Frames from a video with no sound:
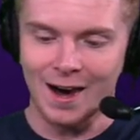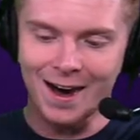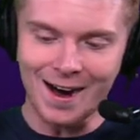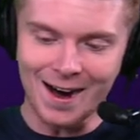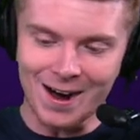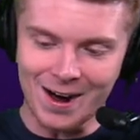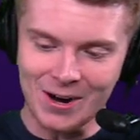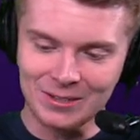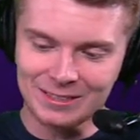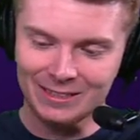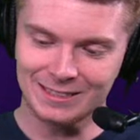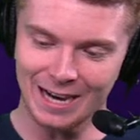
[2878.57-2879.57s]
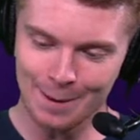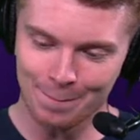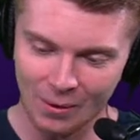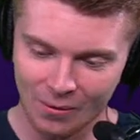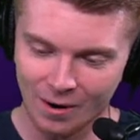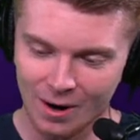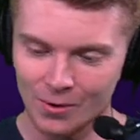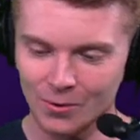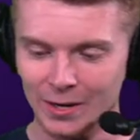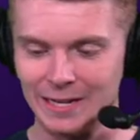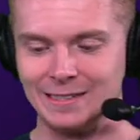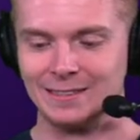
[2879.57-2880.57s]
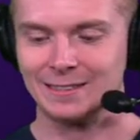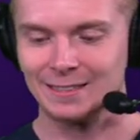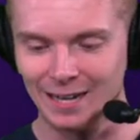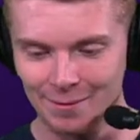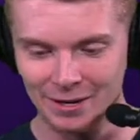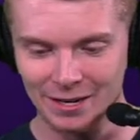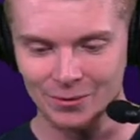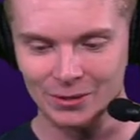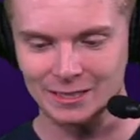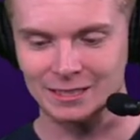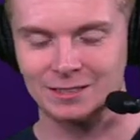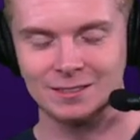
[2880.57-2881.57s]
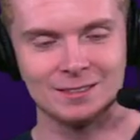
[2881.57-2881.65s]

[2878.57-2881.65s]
Oh, Scaperoni coming in with a